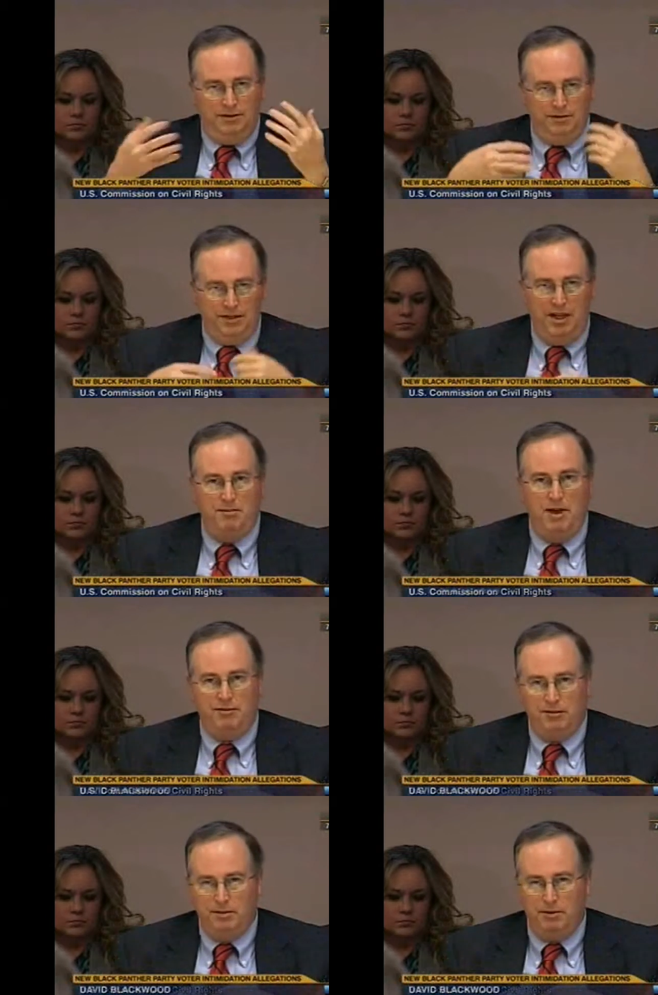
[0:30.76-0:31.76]
Speaker 1: analysis that came
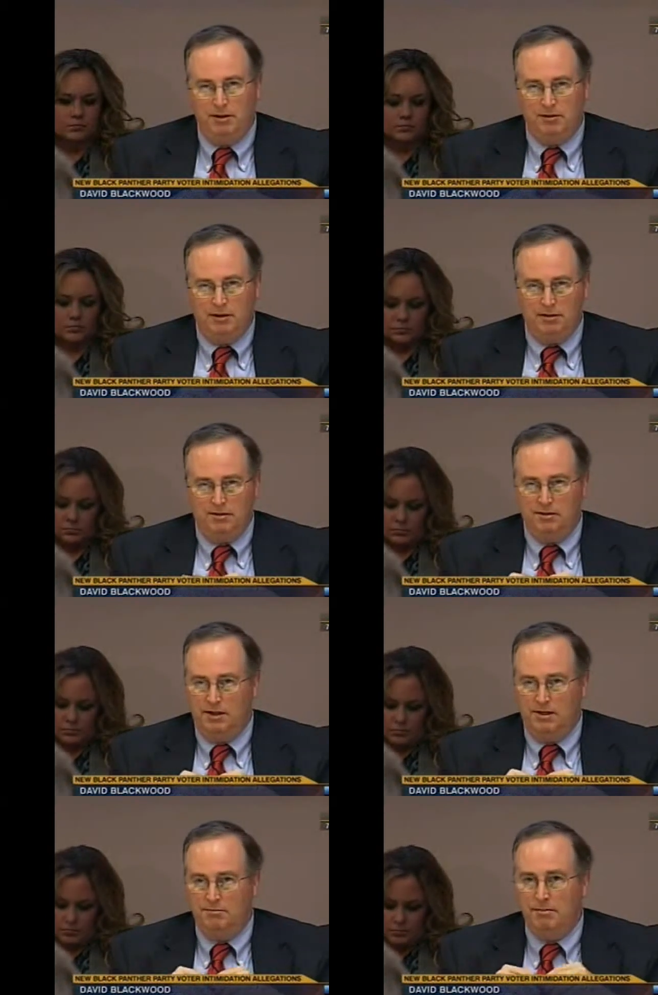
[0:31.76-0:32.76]
back from the appellate section
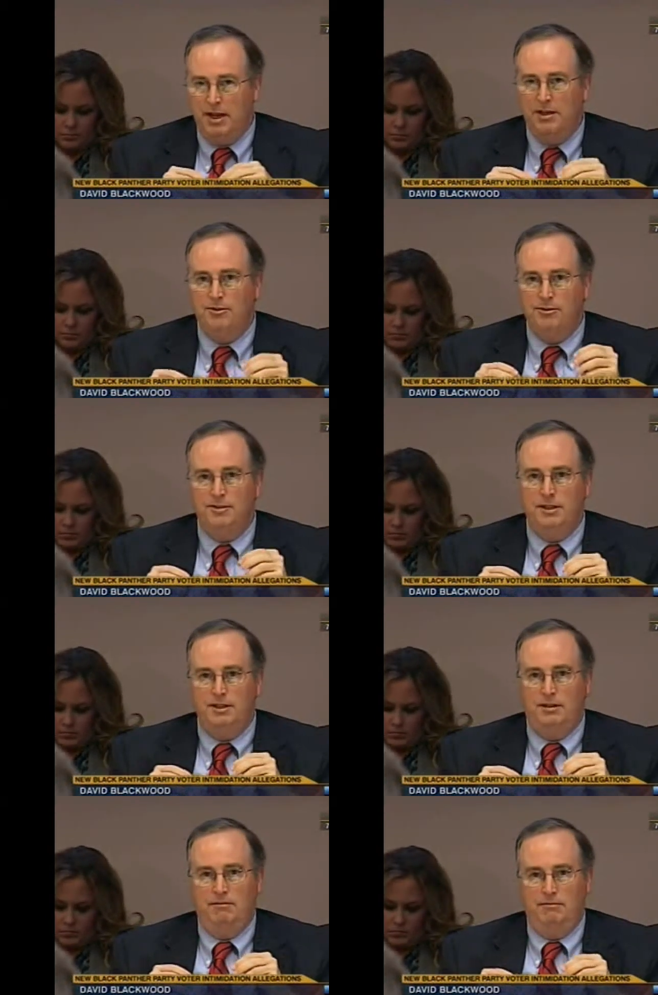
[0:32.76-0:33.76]
is dated May
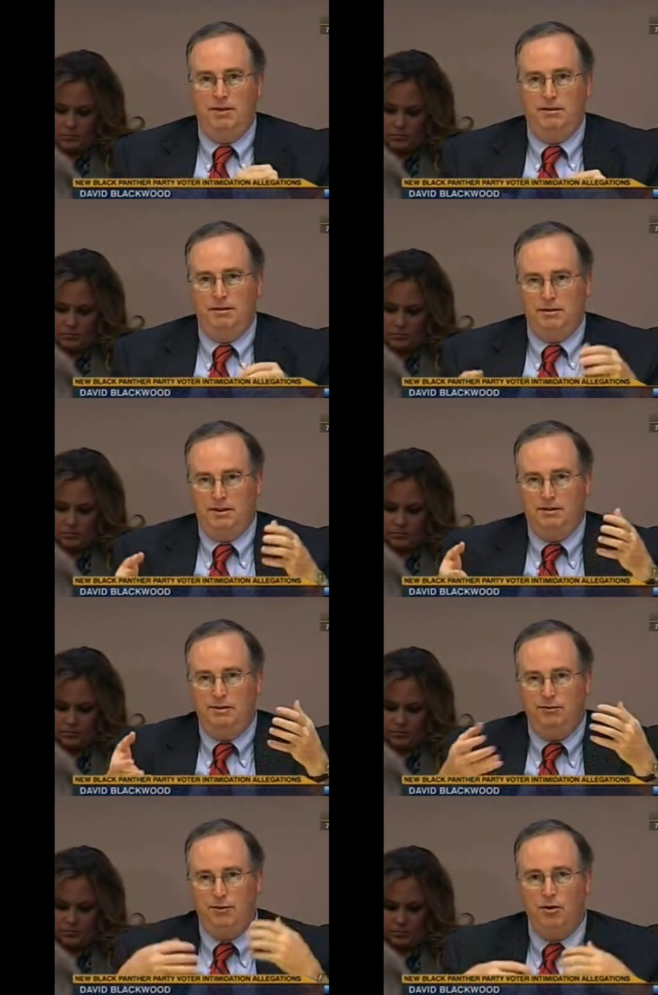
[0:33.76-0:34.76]
13th. Now the
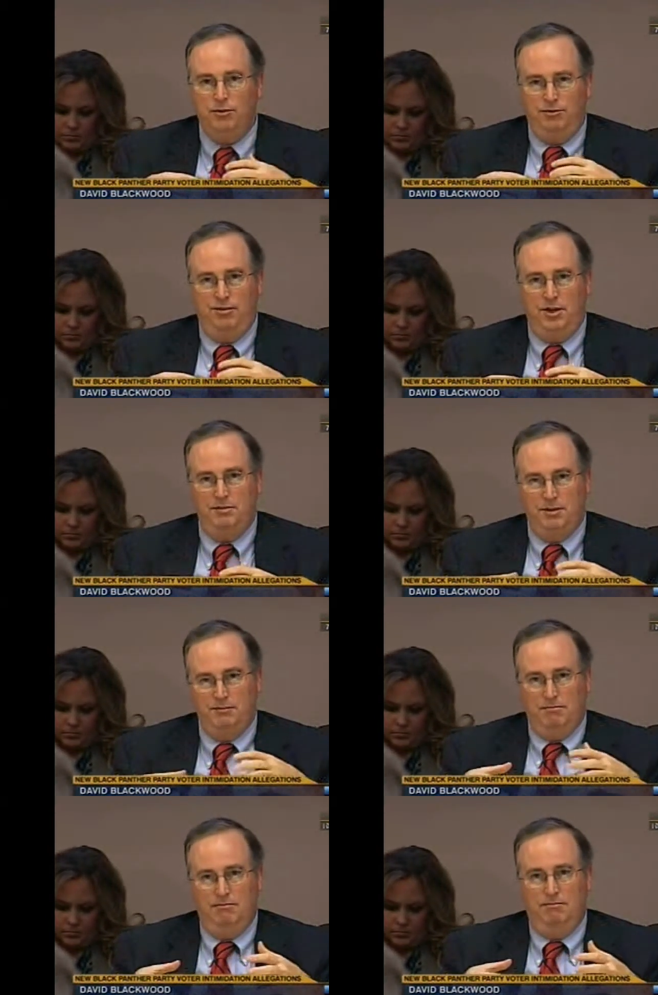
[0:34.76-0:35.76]
default
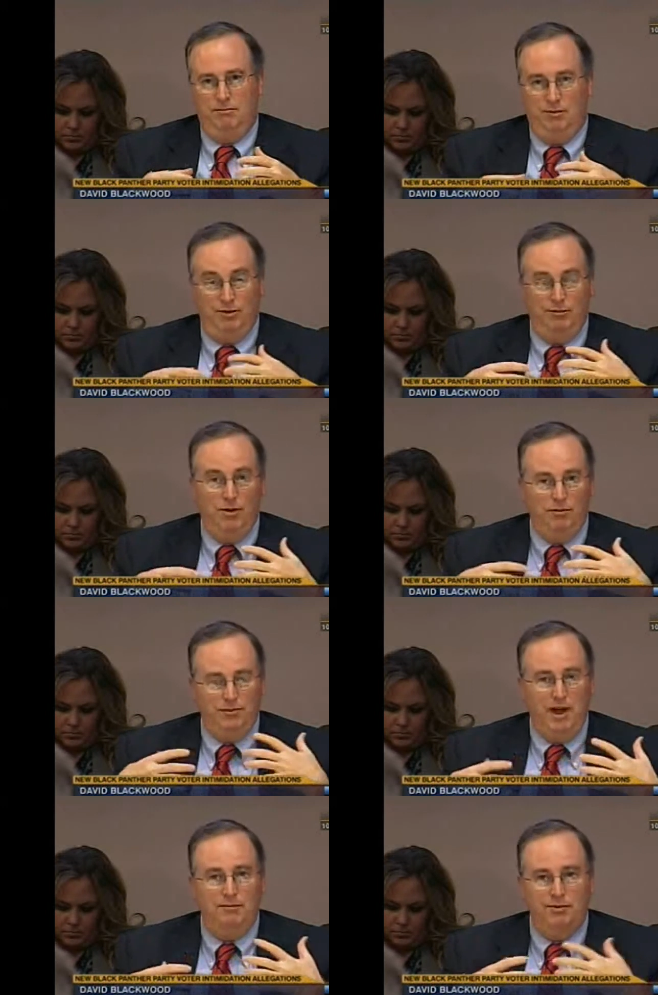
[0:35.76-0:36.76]
judgment, or
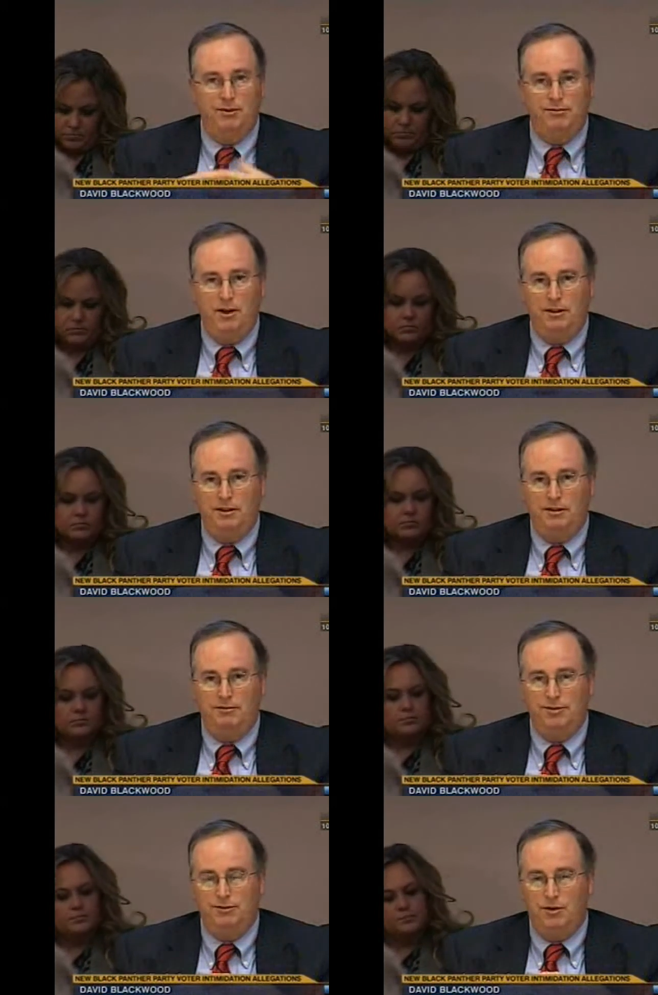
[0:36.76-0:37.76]
default time for the filing
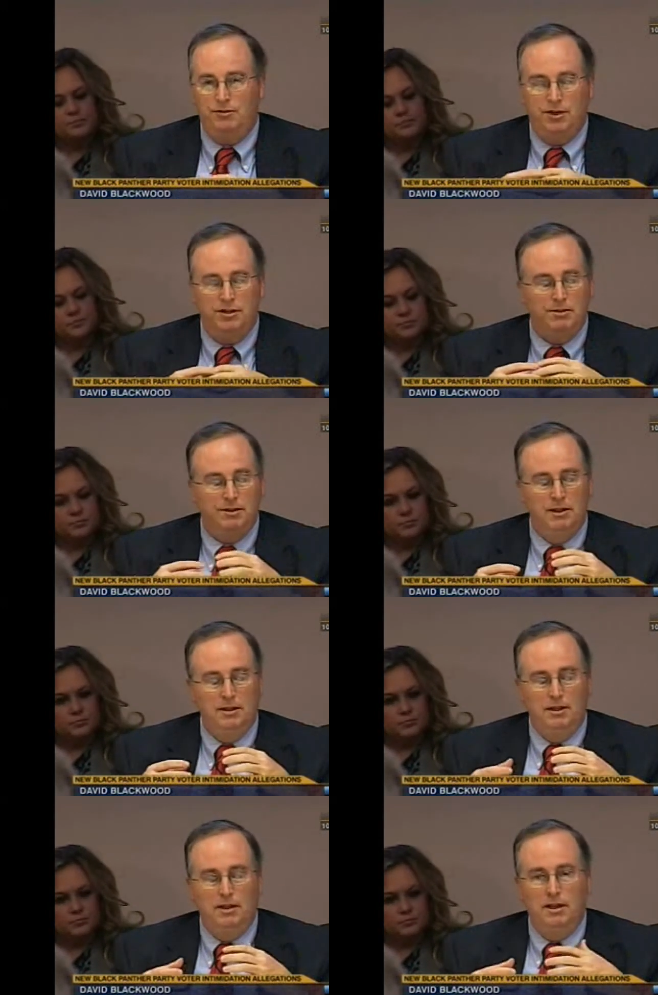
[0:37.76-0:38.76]
of default judgment,
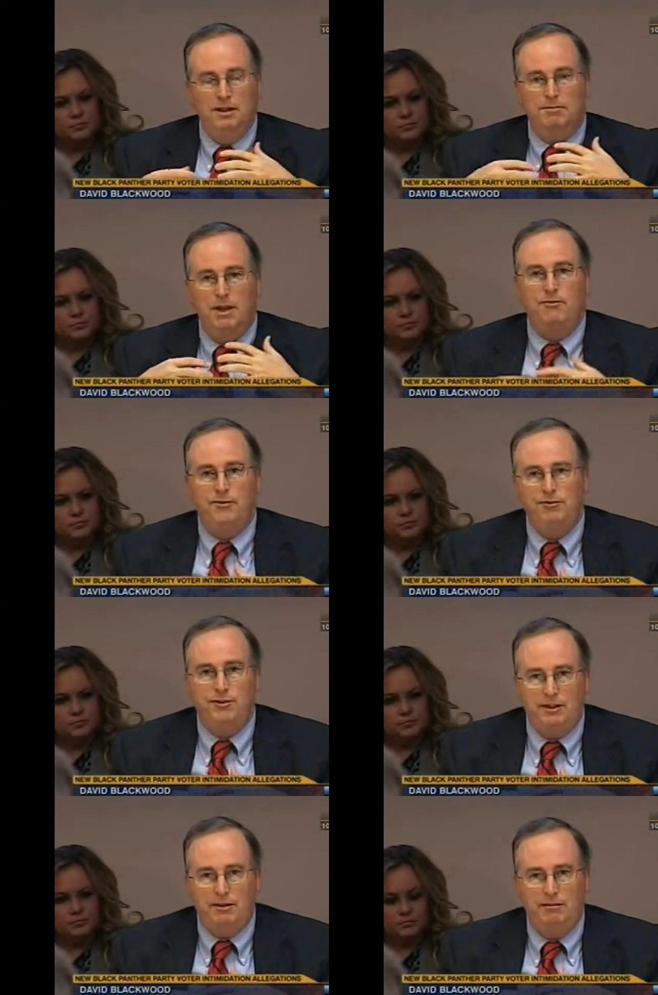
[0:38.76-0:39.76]
is May
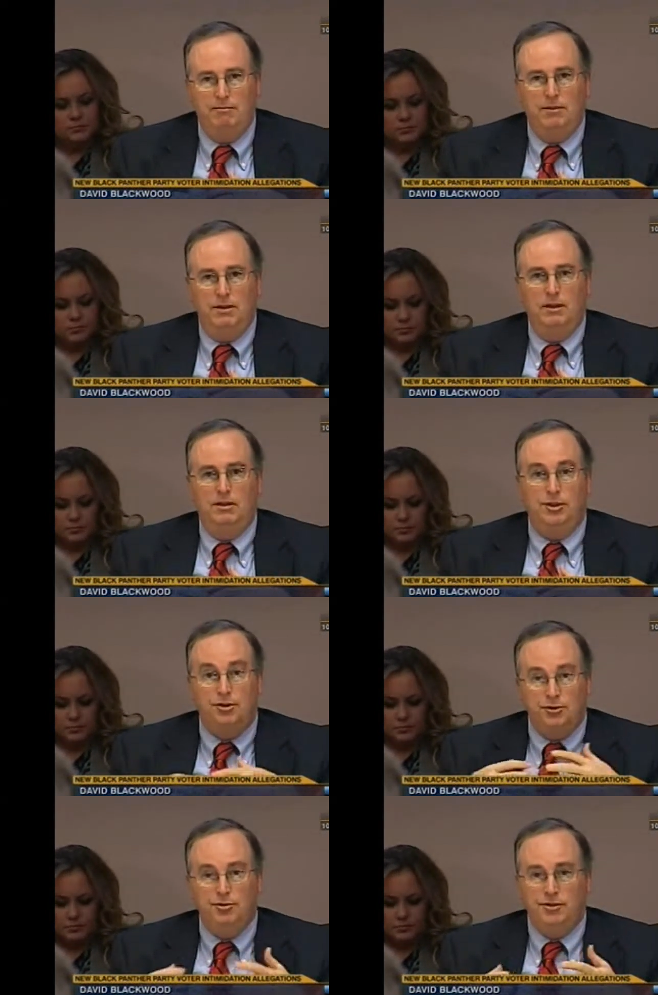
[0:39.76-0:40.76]
15th.
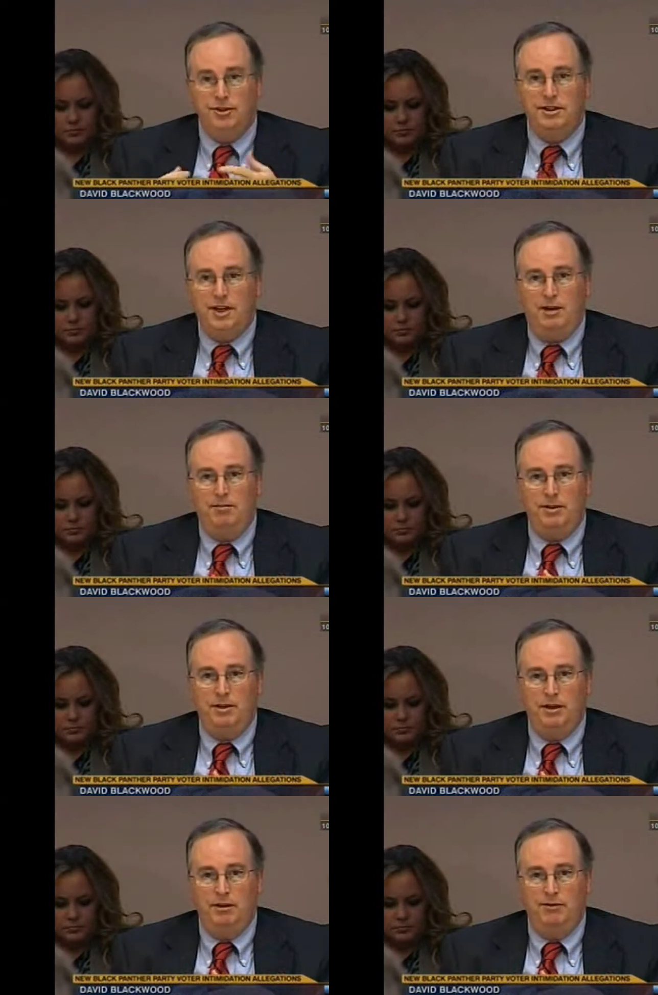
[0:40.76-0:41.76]
Did you see a
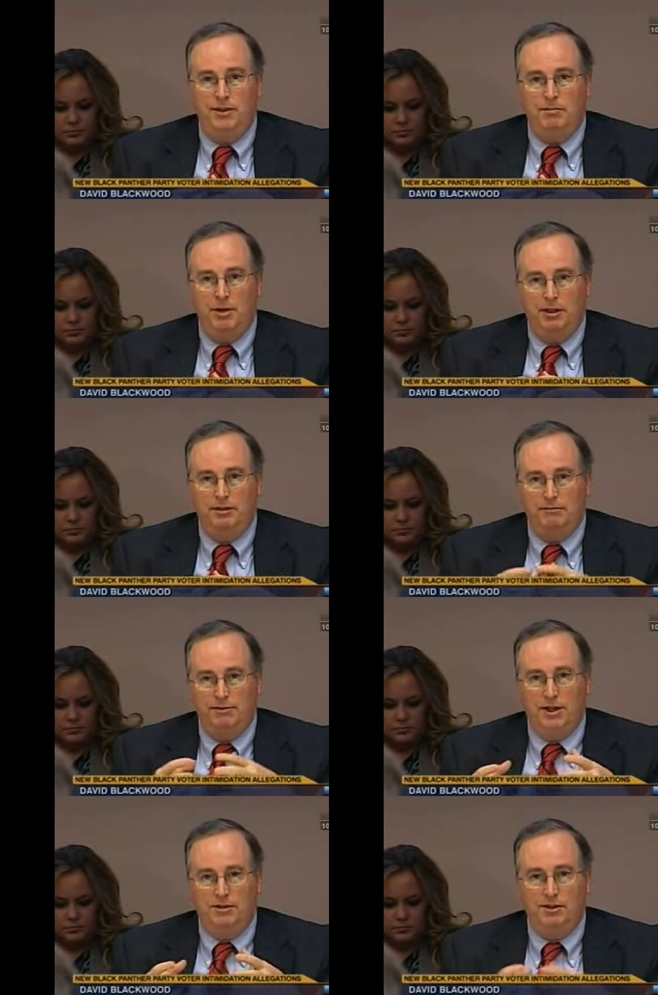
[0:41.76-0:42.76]
copy of the appellate
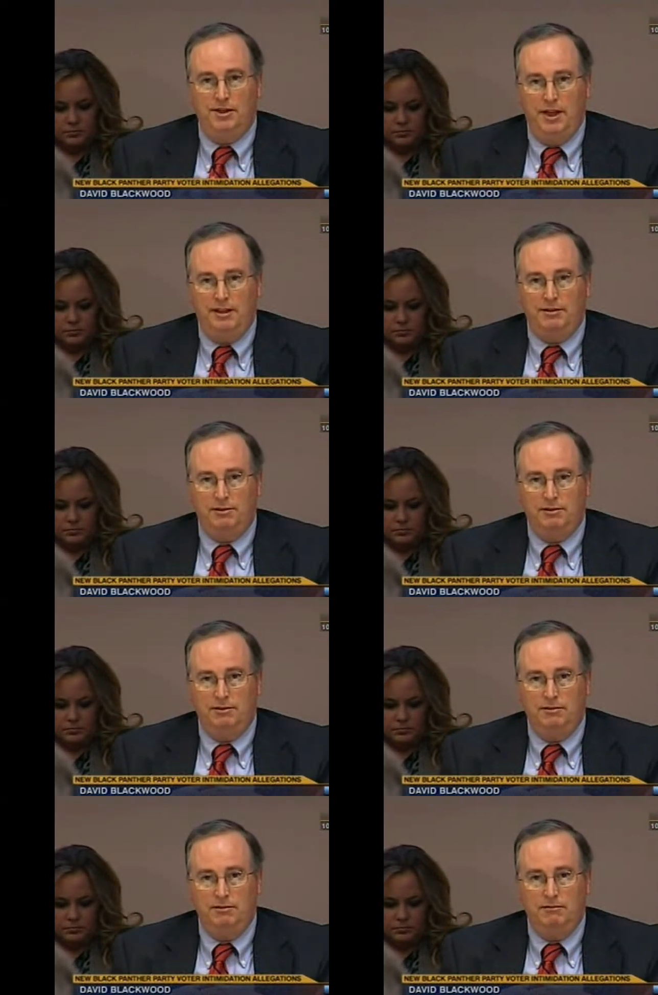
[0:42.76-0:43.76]
section analysis?